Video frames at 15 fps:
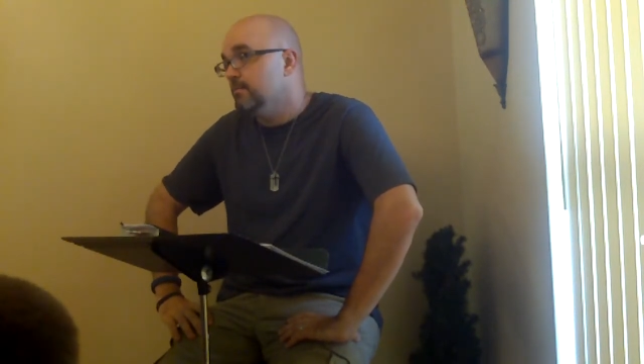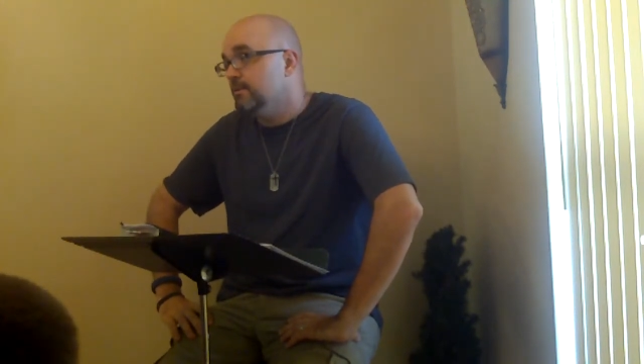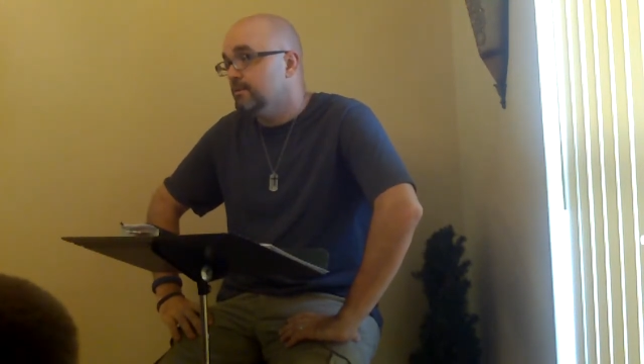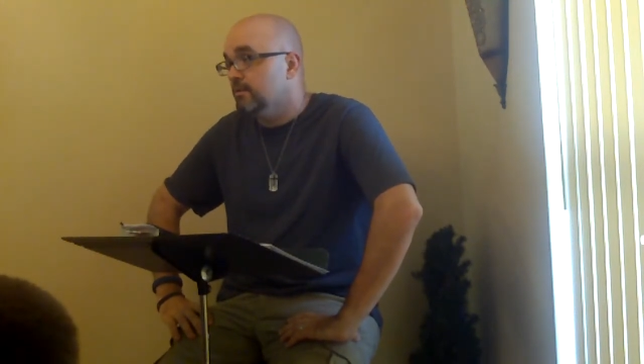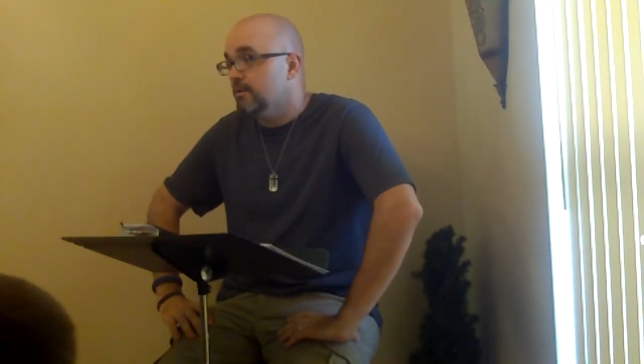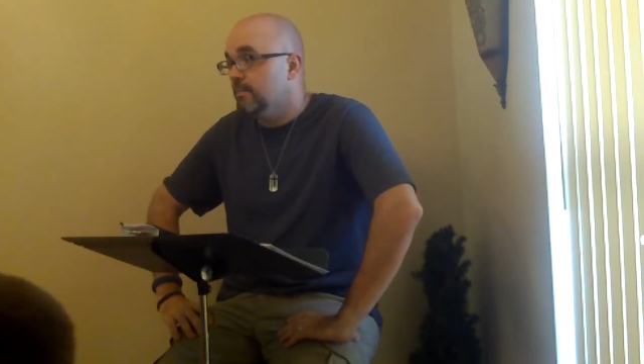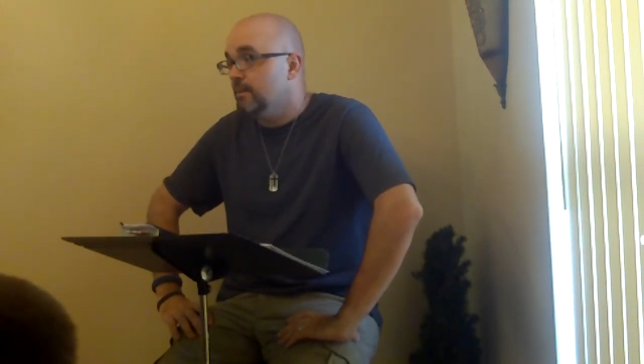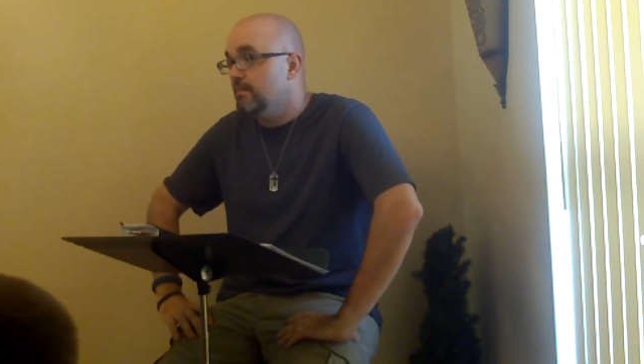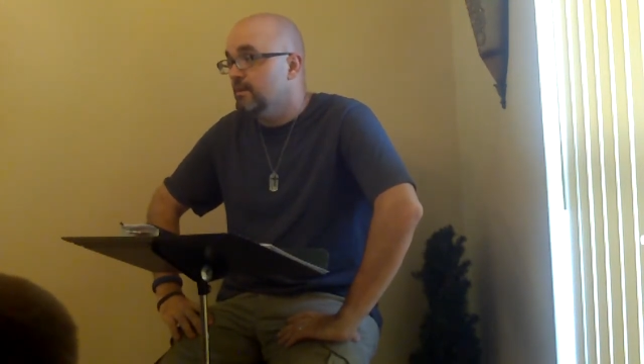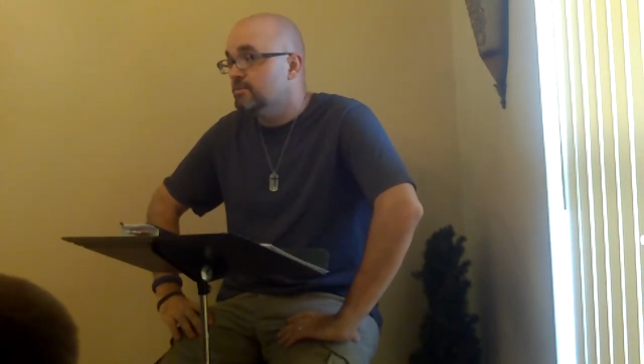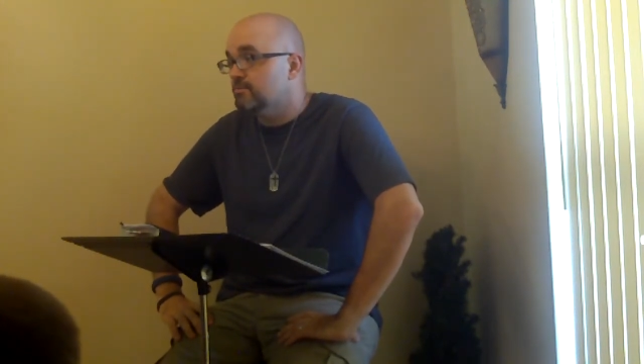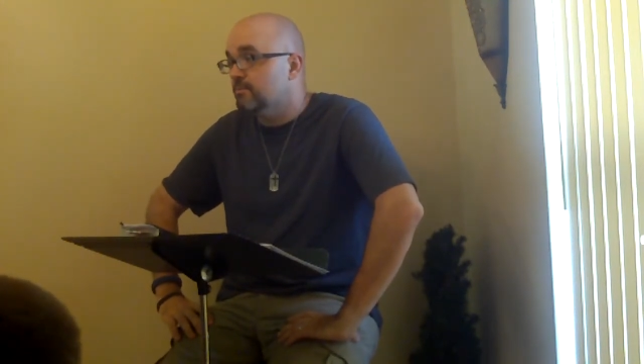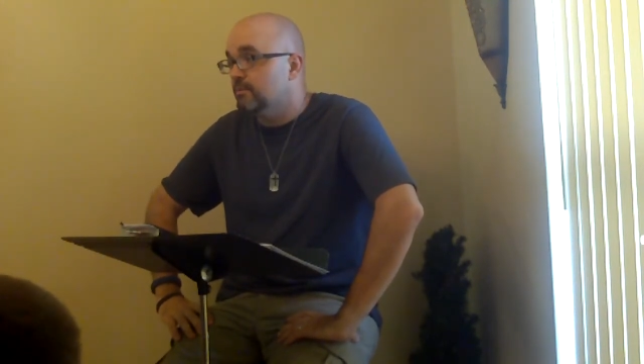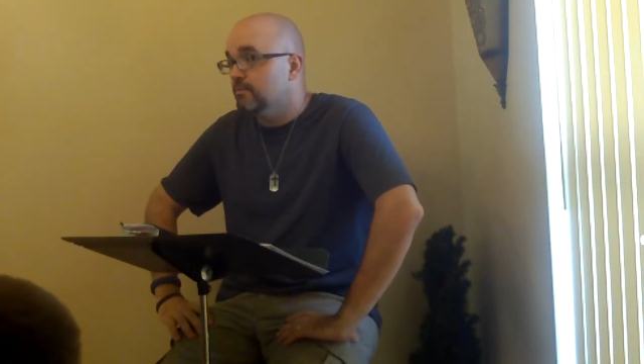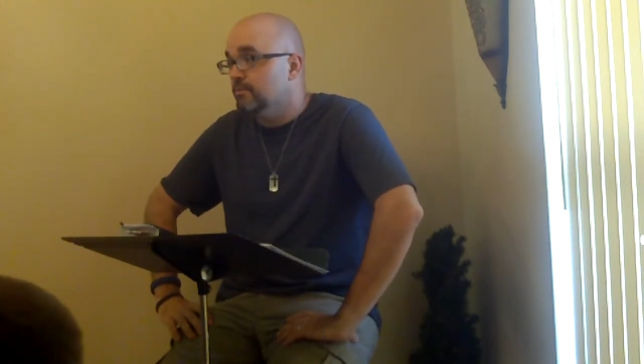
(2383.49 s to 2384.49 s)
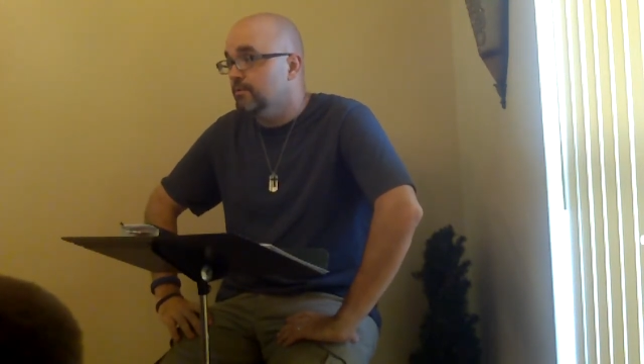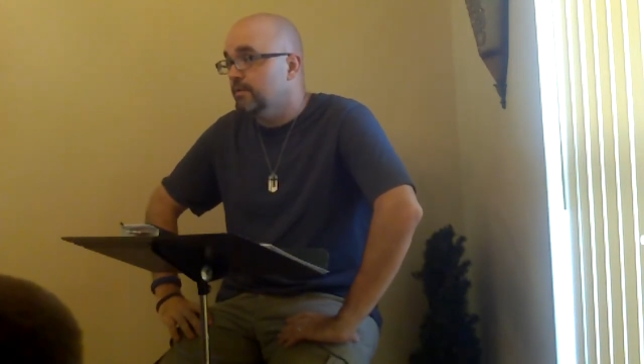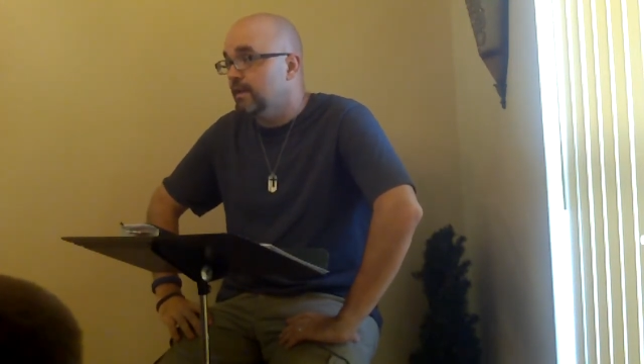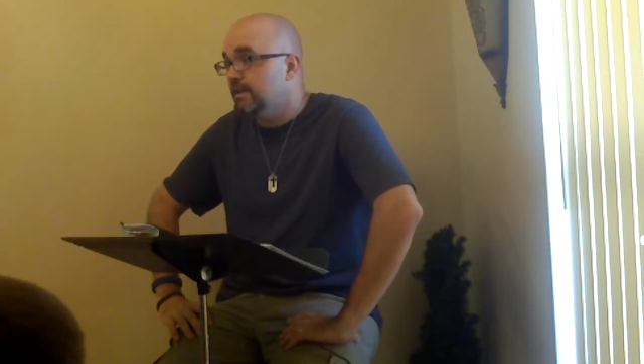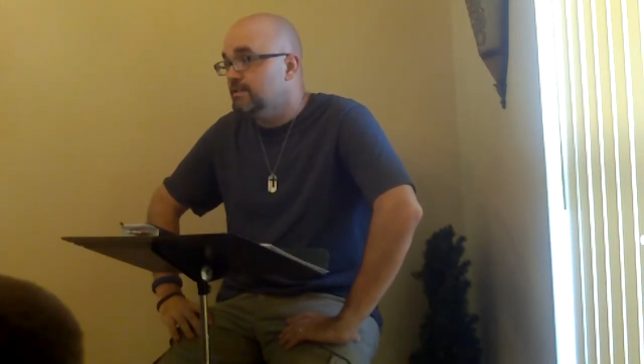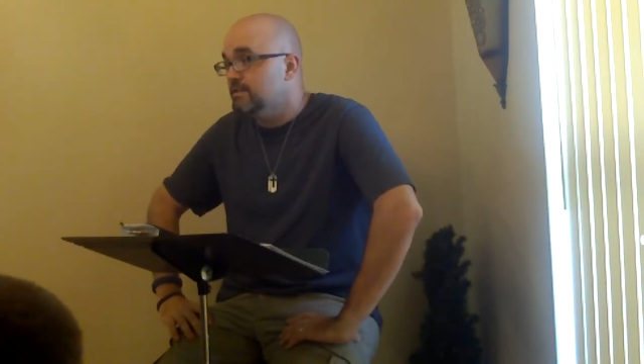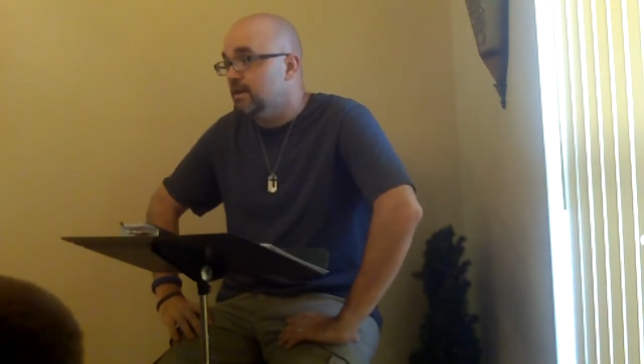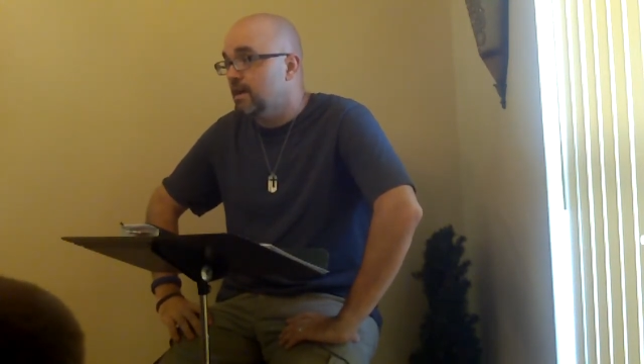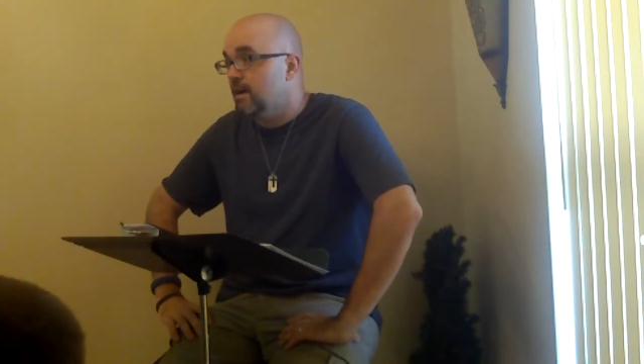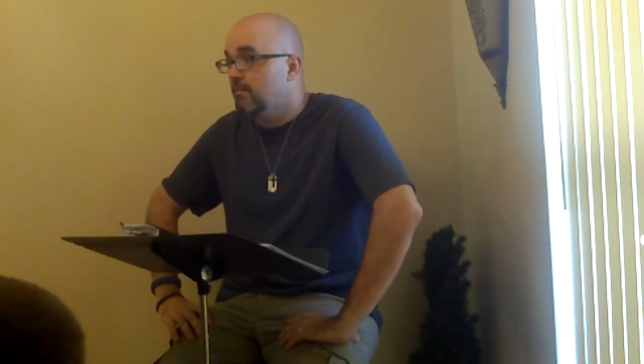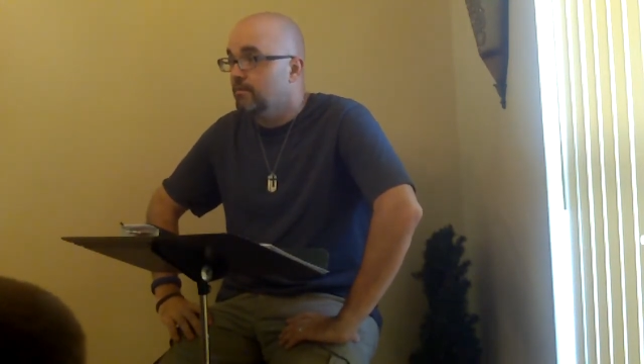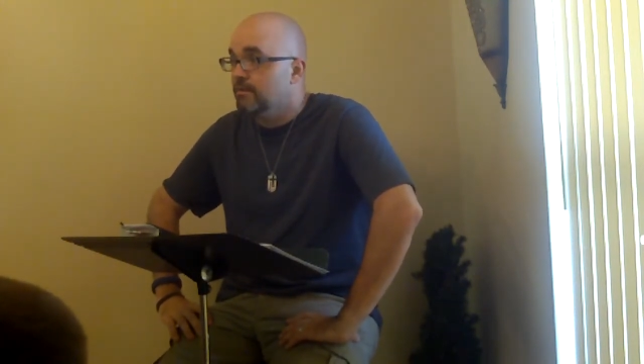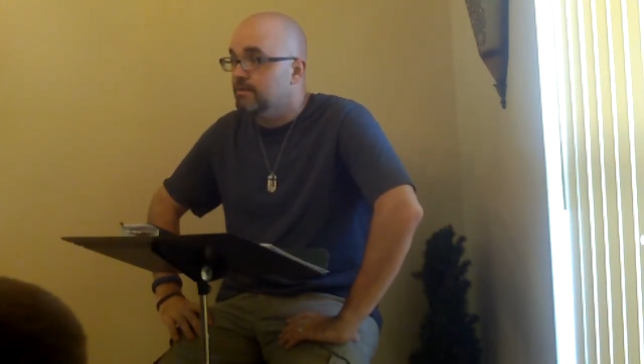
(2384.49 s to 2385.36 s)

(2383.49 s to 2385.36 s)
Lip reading: but you're gonna be miserable doing that job.